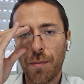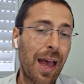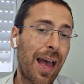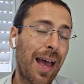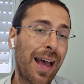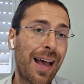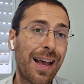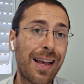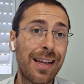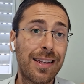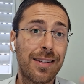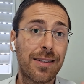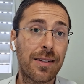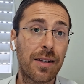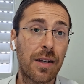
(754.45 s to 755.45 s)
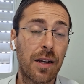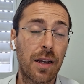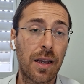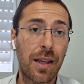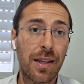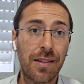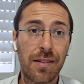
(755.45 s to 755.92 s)
And
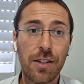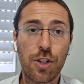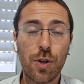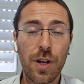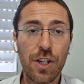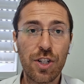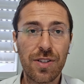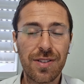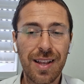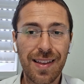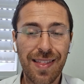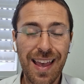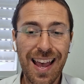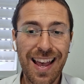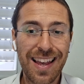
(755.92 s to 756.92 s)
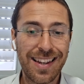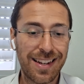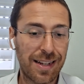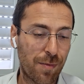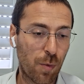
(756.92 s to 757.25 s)
in situations like that,